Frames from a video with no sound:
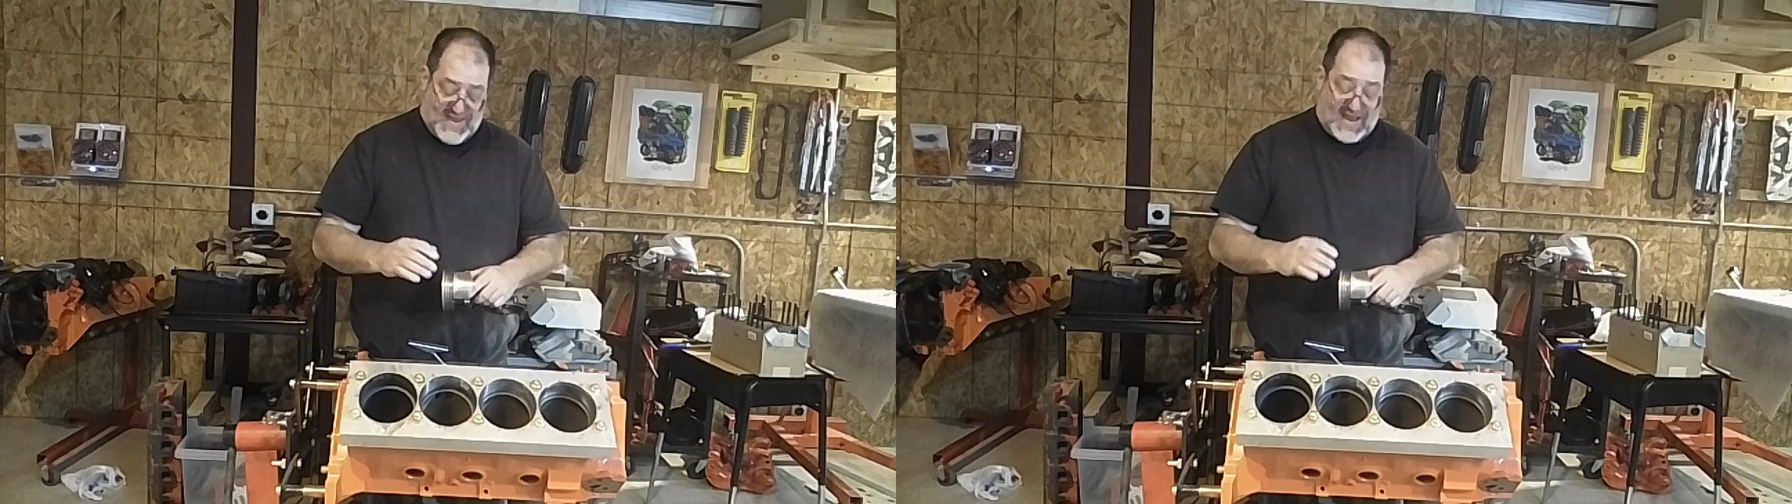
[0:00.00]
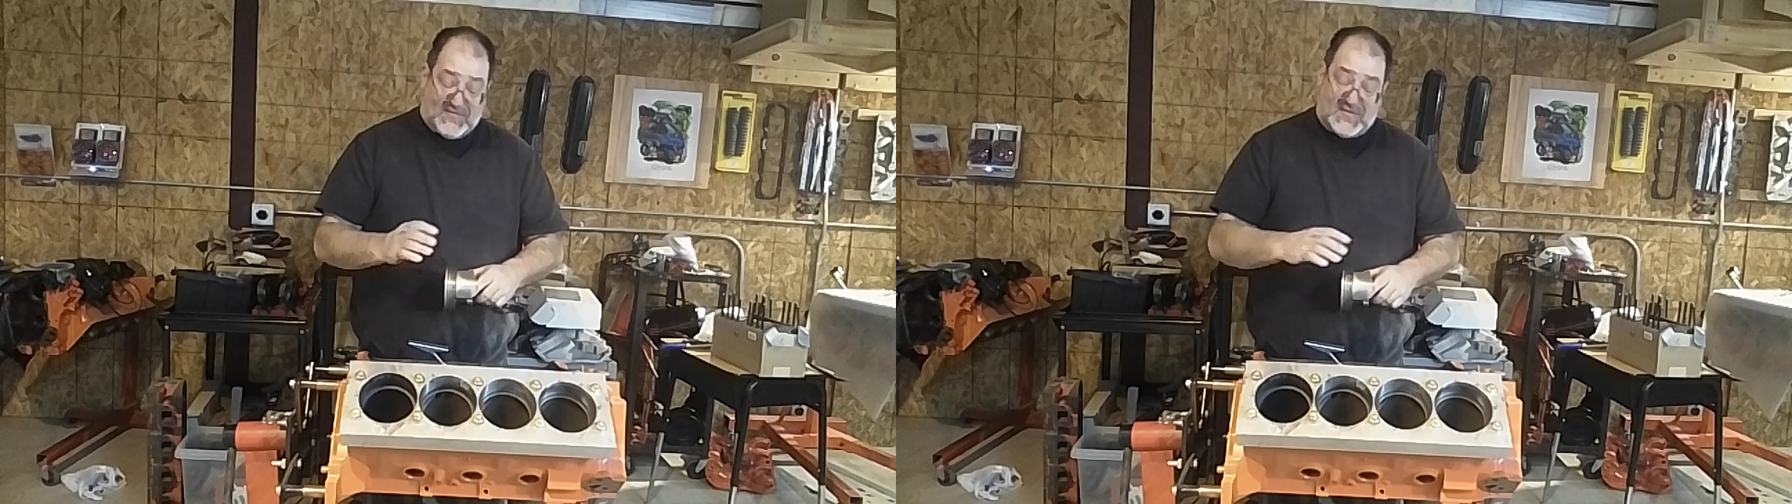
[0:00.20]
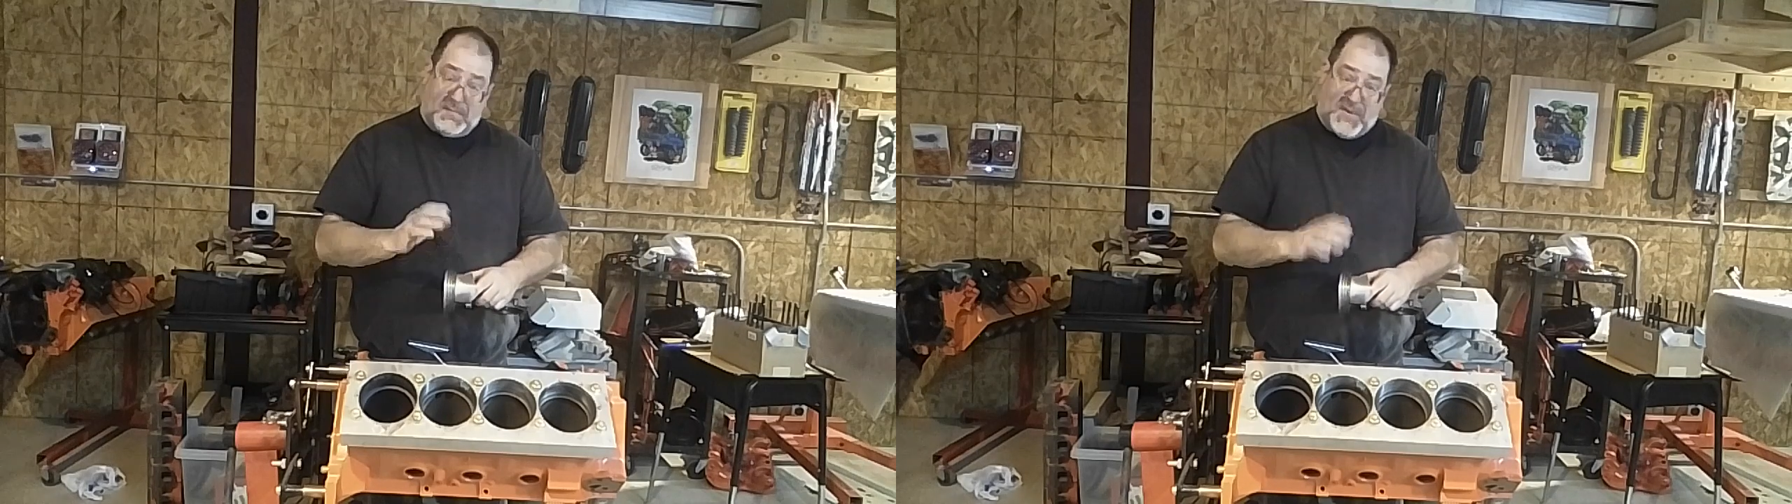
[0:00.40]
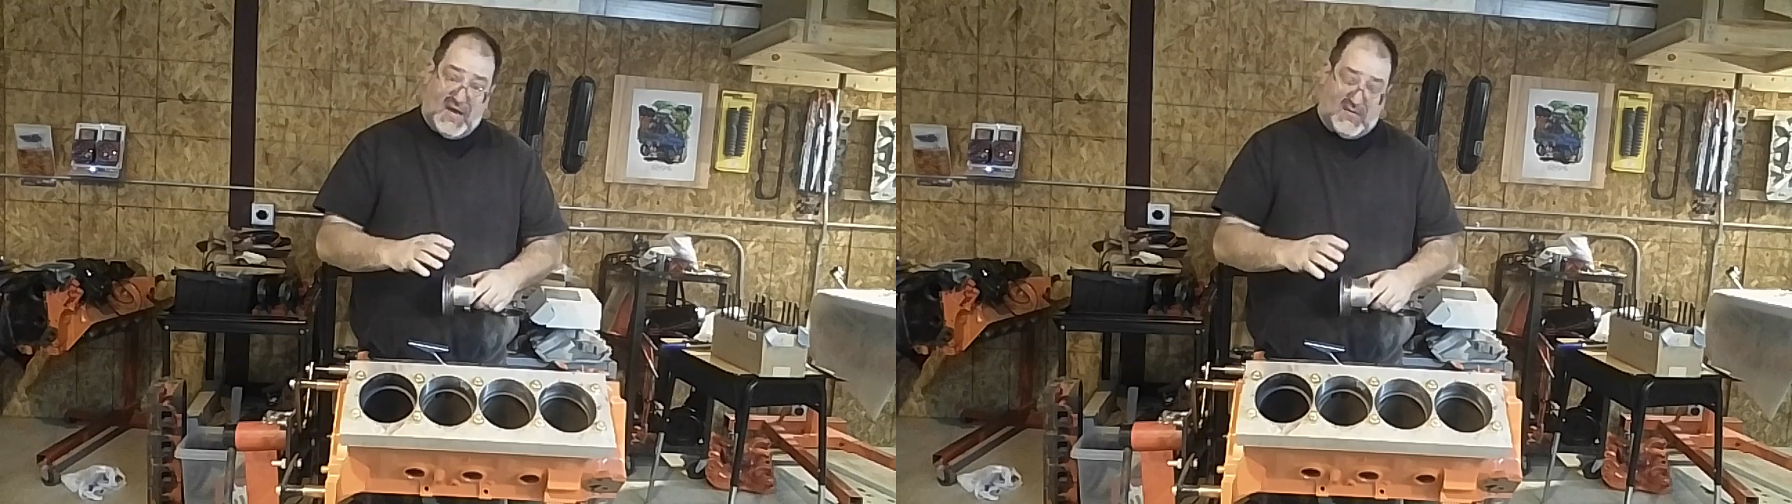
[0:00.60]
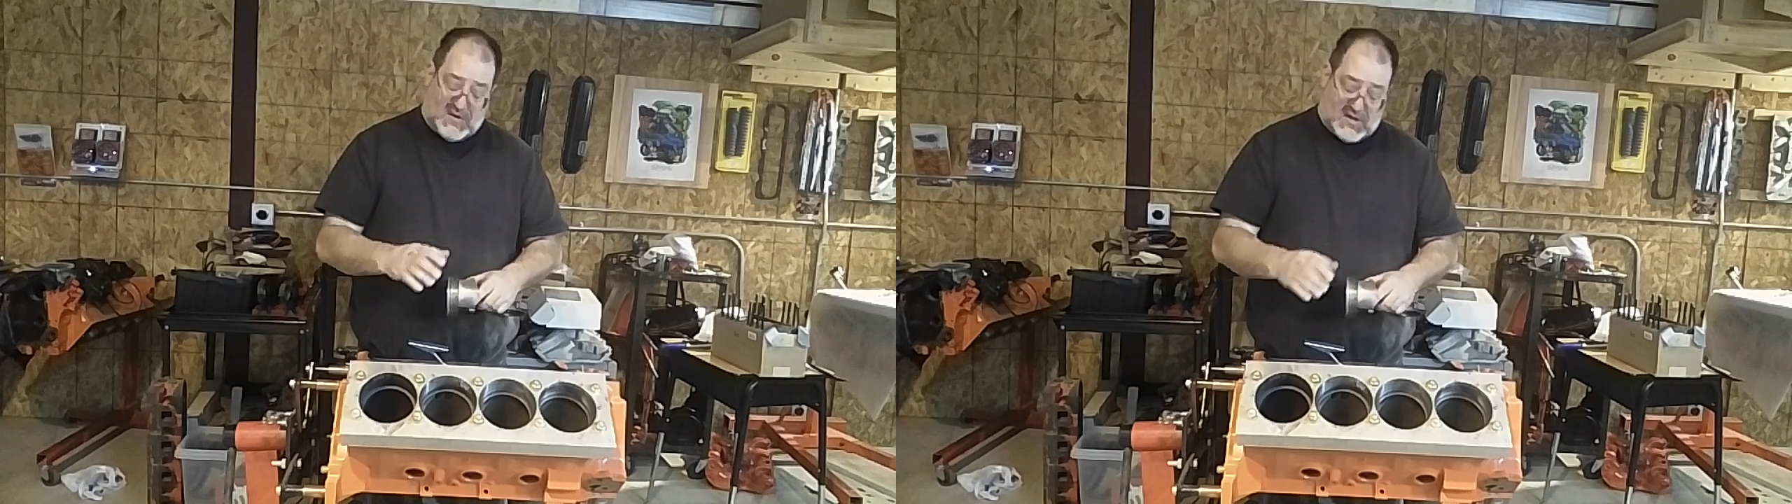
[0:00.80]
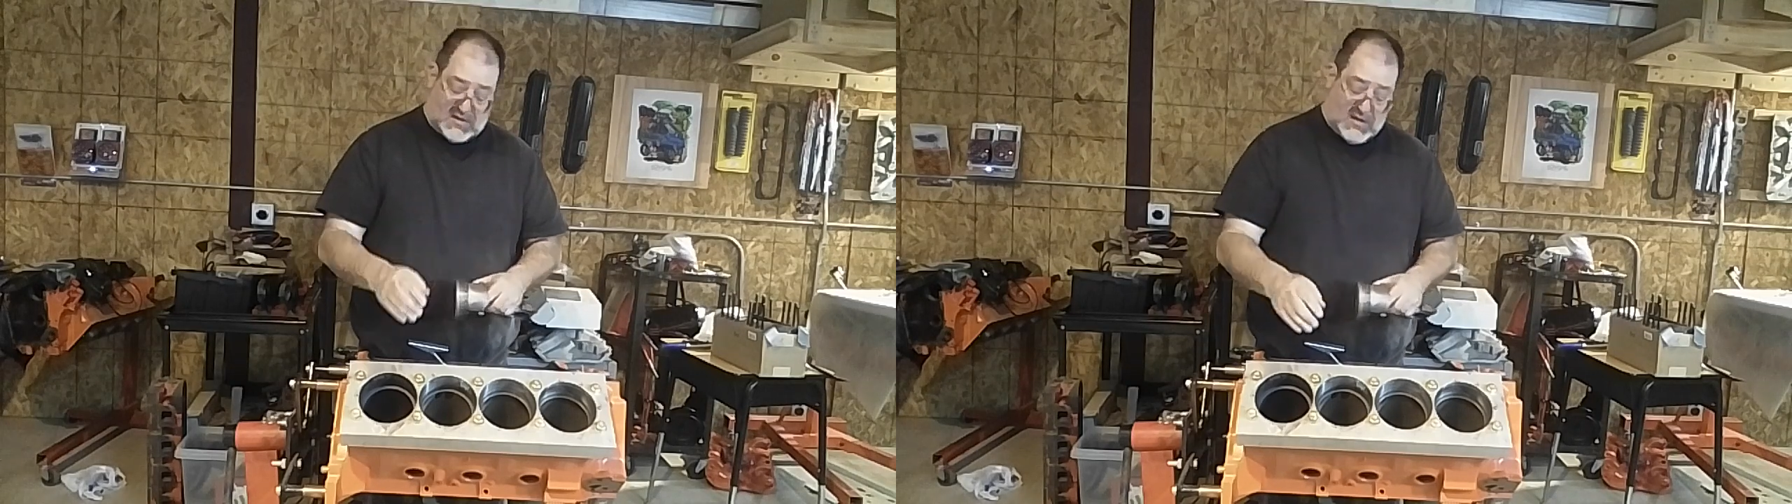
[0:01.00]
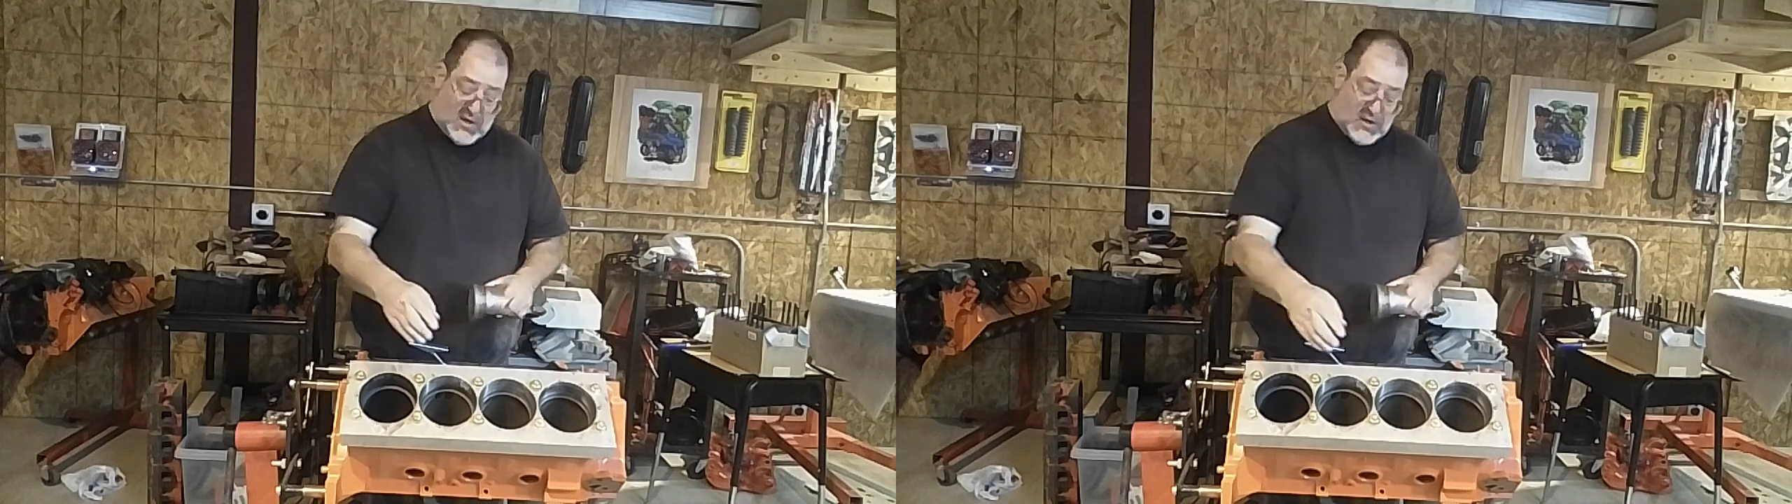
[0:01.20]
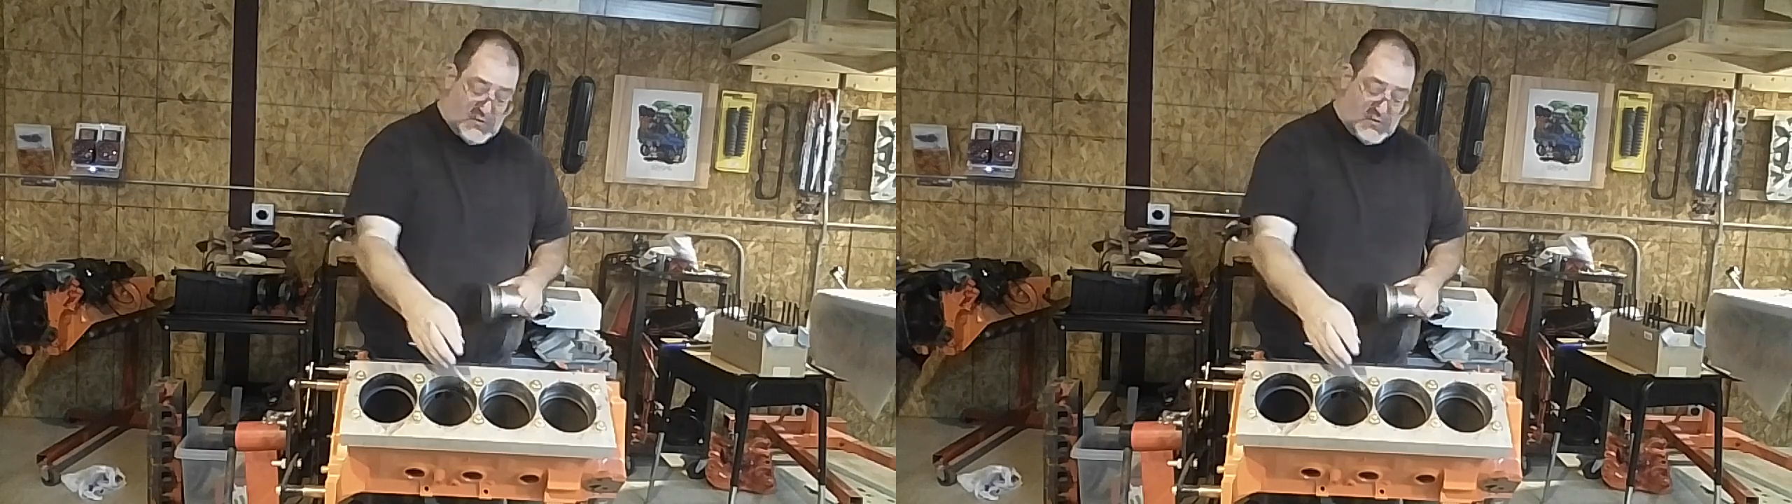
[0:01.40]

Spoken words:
That's the piston